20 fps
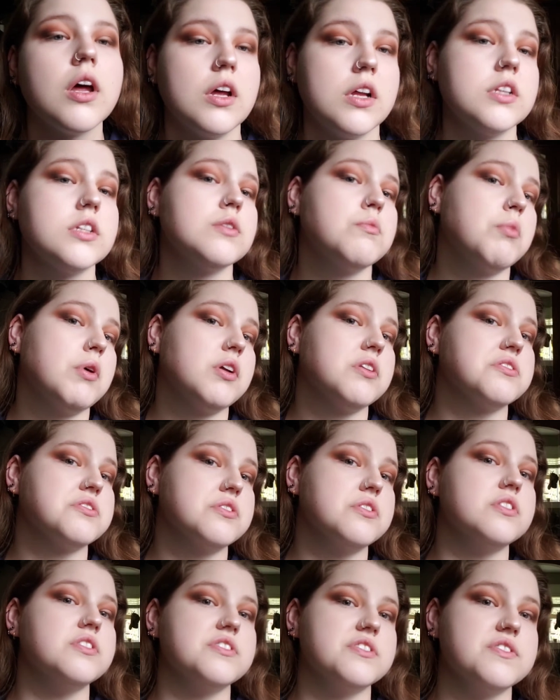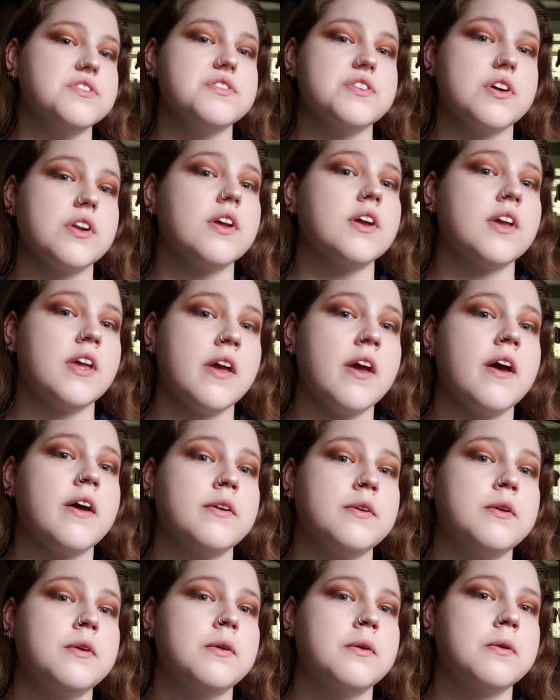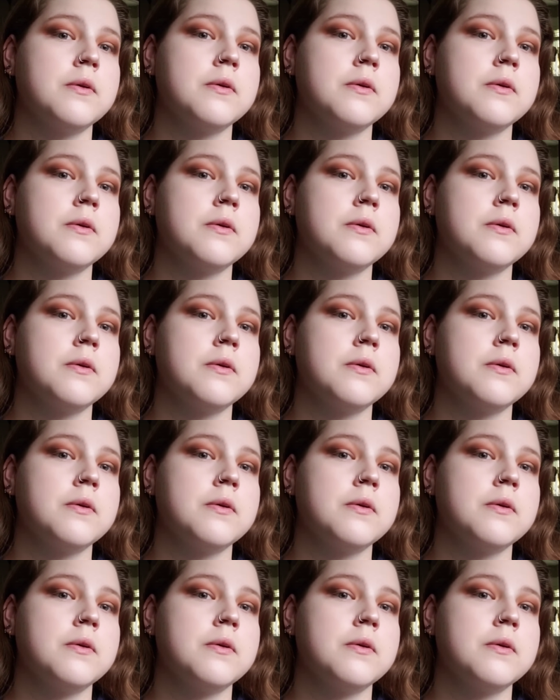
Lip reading: That's about as good as it's gonna get.